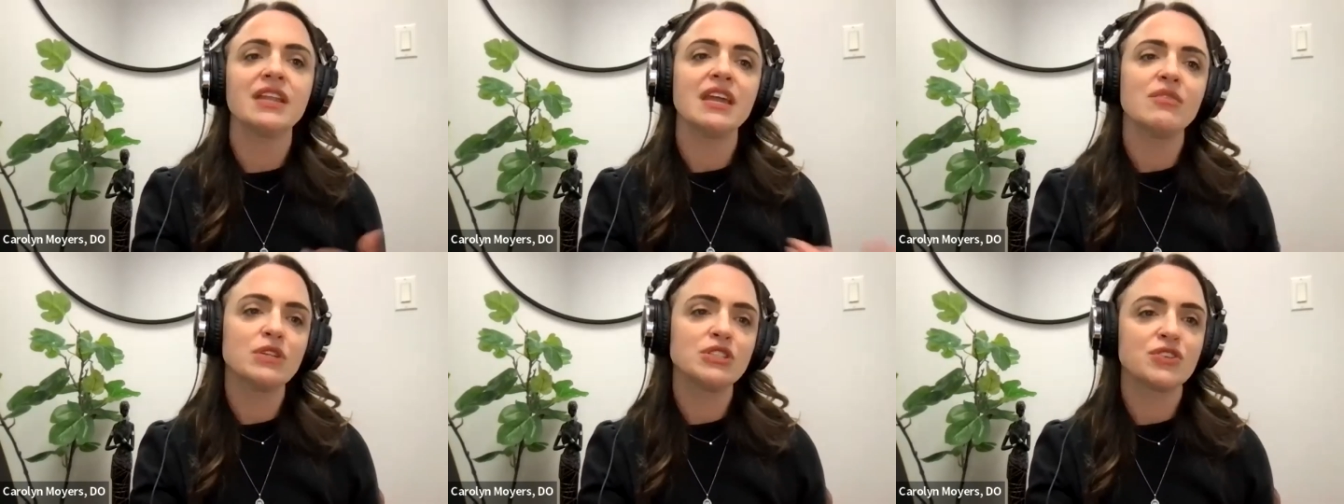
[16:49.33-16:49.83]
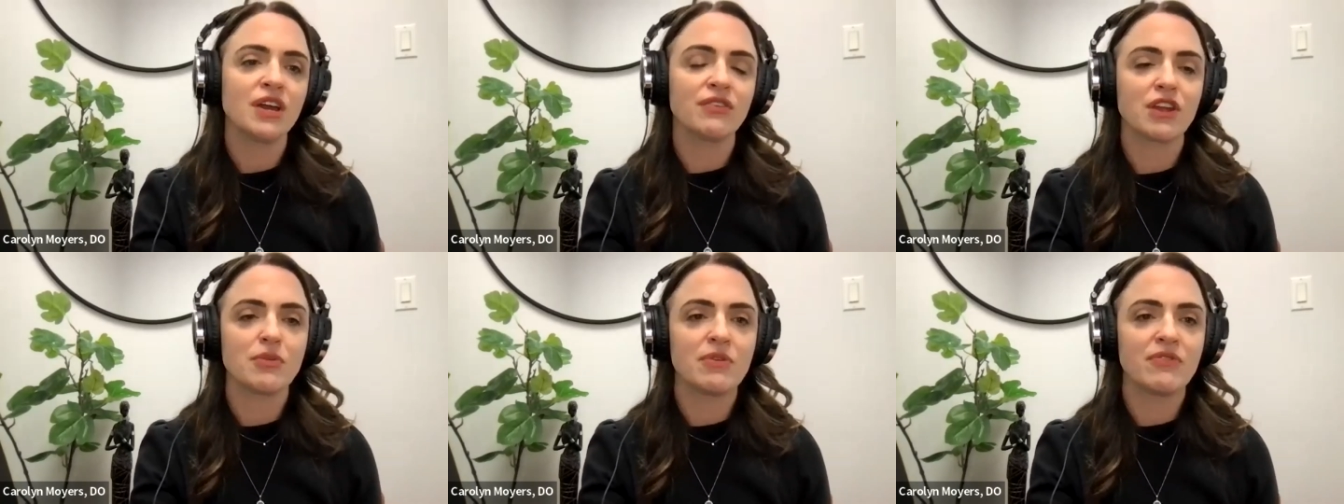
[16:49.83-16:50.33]
and what your
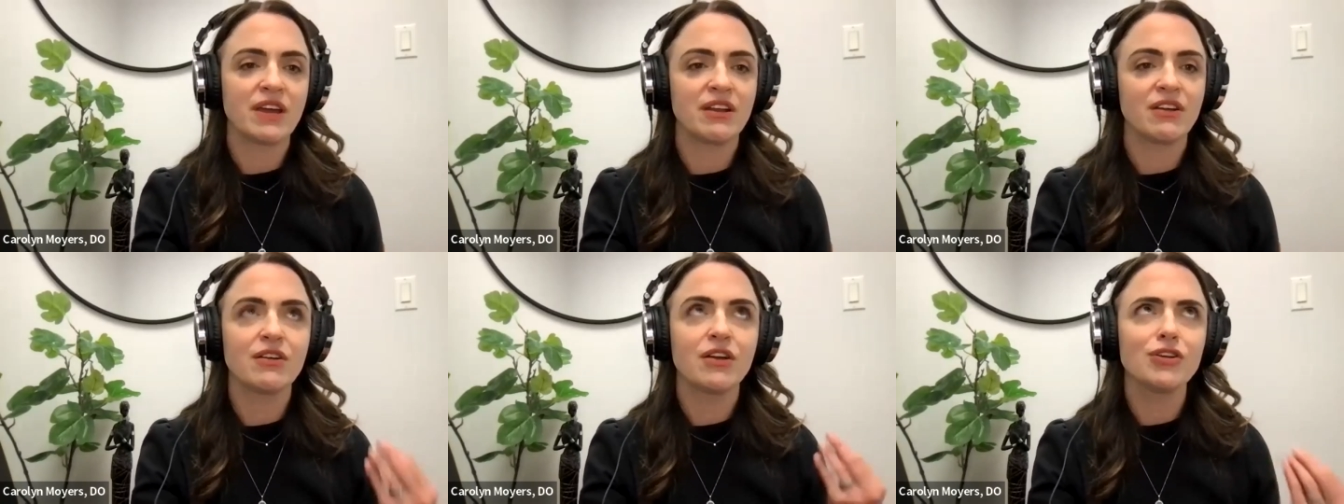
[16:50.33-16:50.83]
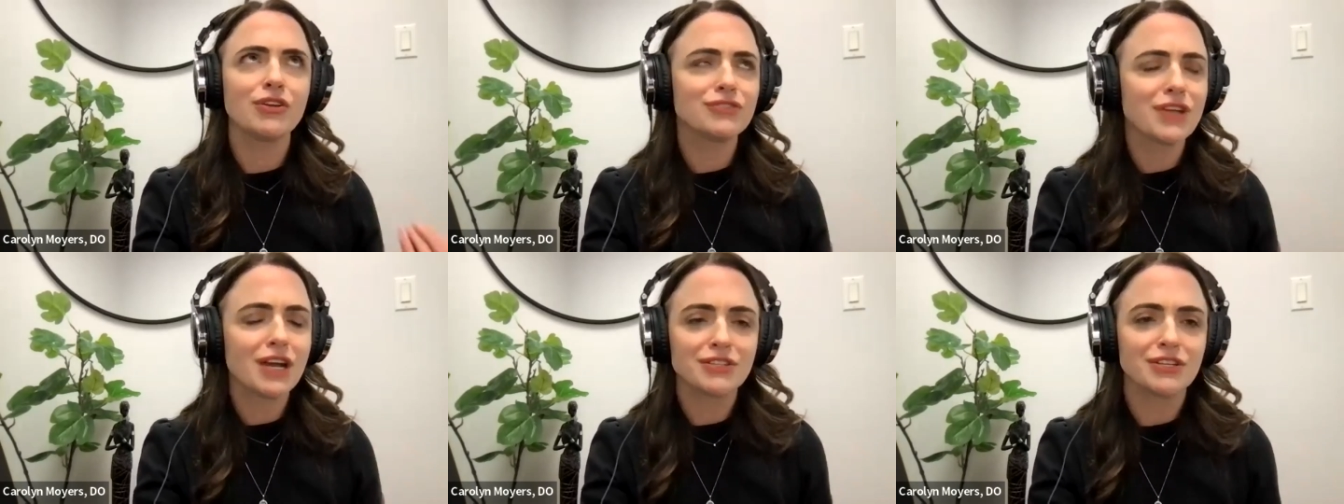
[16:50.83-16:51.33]
healthcare provider or your
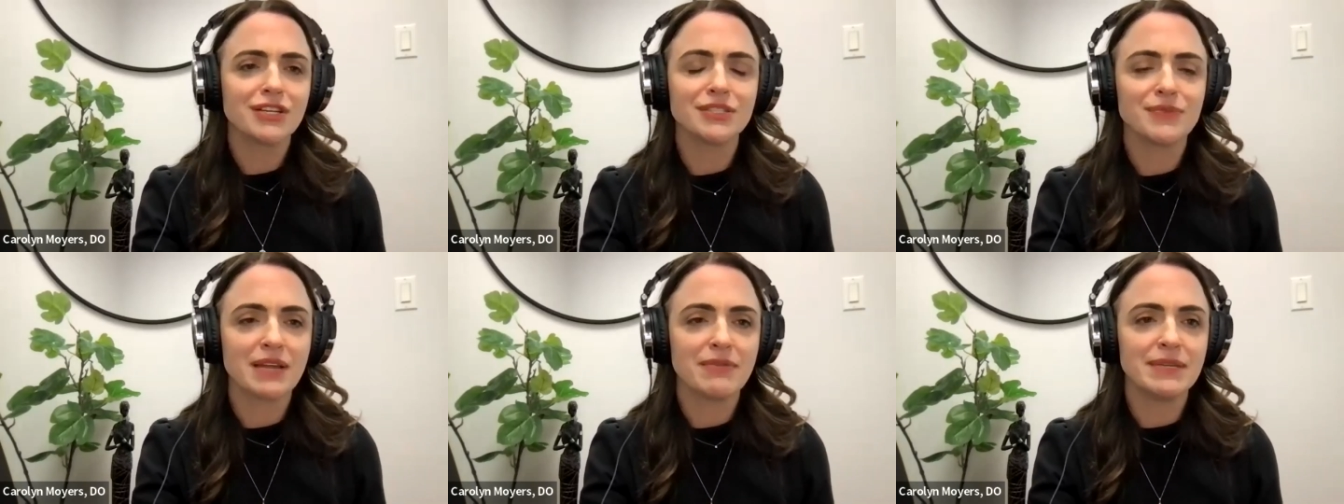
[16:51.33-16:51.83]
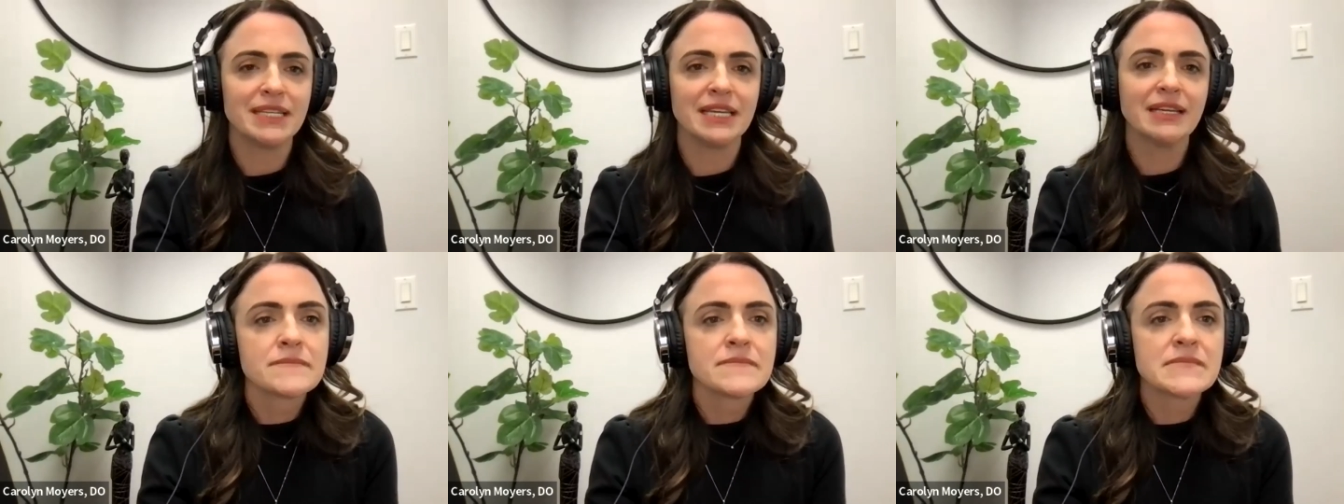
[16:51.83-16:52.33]
doctor is recommending.